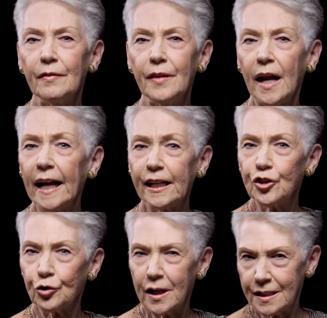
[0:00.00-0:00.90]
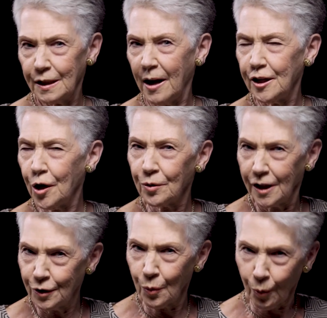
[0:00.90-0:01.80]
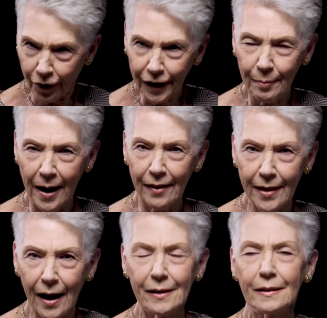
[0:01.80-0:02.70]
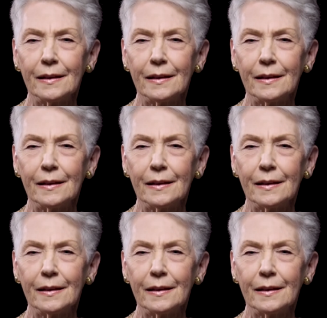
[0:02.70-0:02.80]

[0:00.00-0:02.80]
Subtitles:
That I can trust Him. I don't need to worry about that.